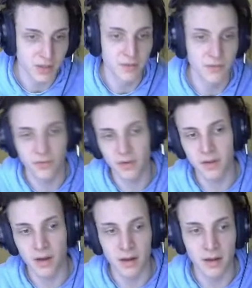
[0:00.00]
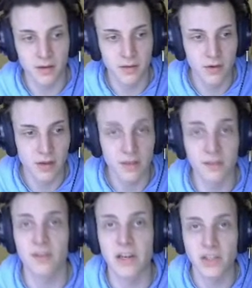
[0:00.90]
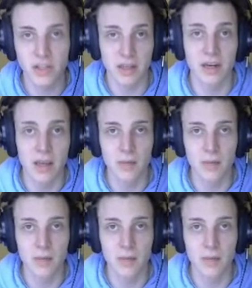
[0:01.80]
of is this actually going to get